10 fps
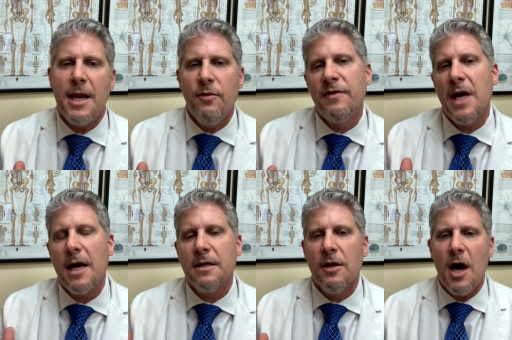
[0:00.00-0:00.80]
we've
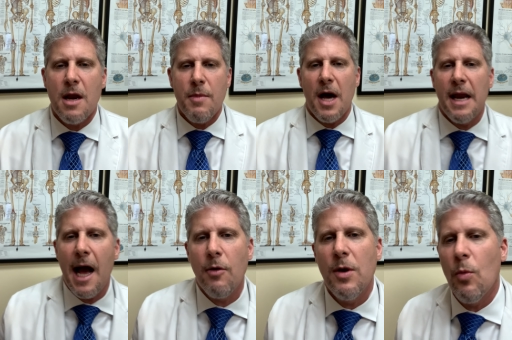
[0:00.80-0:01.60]
talked a lot about
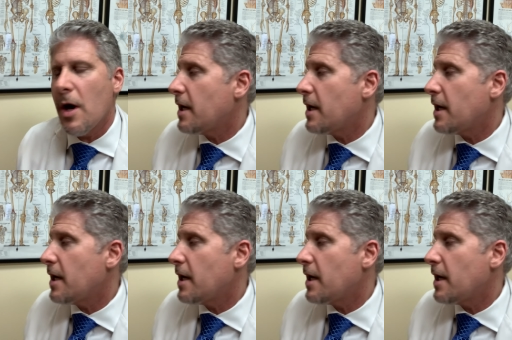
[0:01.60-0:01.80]
how we want to